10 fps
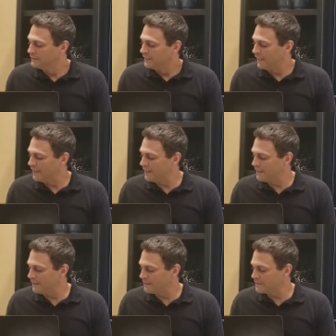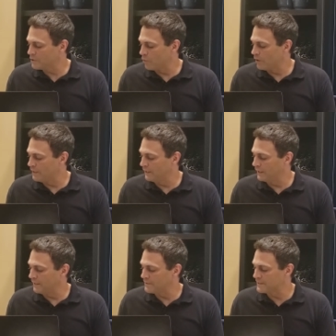It is stored in
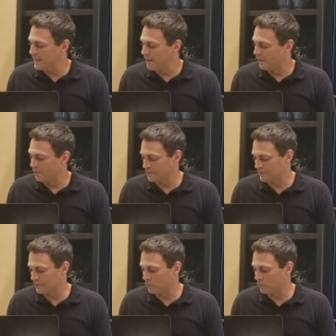leaf cells.